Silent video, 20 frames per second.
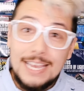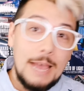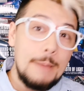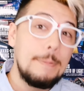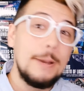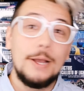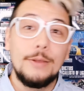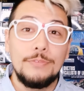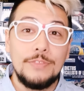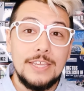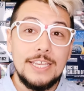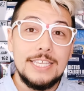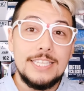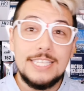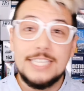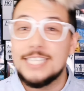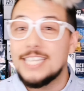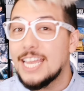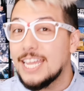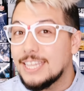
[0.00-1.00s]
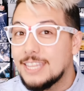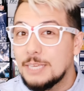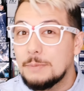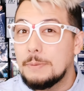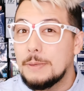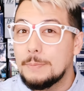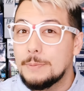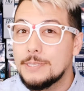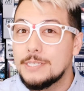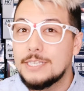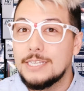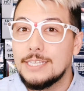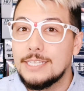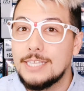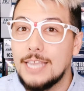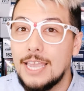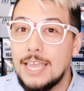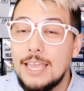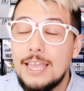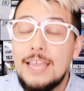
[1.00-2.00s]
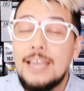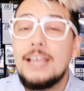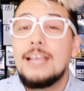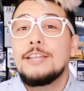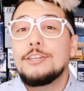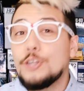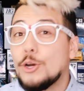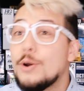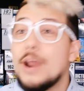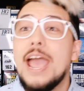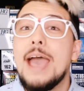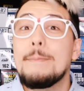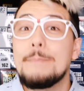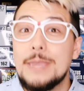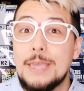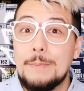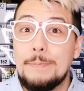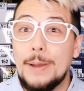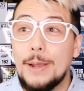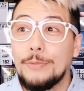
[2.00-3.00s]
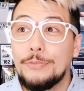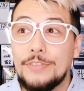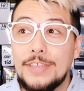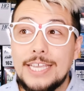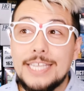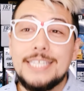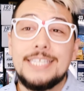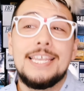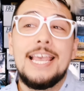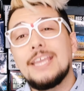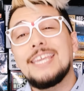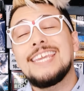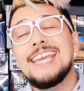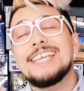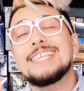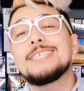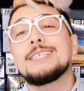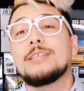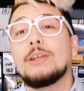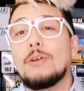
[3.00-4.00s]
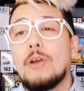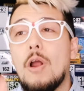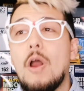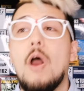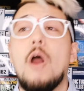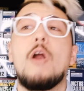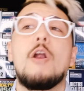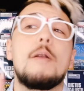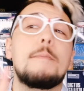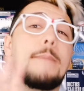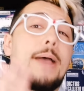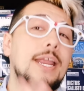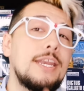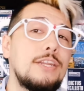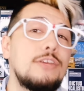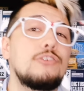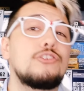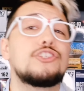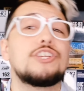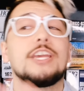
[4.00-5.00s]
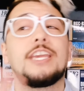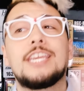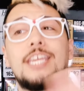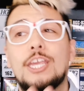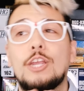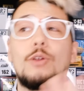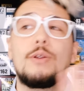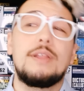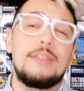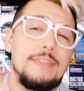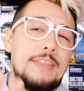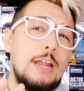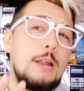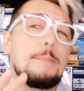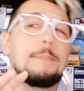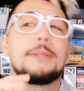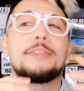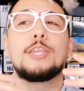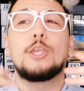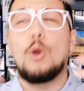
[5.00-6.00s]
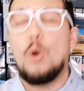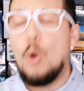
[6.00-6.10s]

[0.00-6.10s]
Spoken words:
about this, is that a thing people still say? Don't at me about this. Yes, there are minutia here and there, but the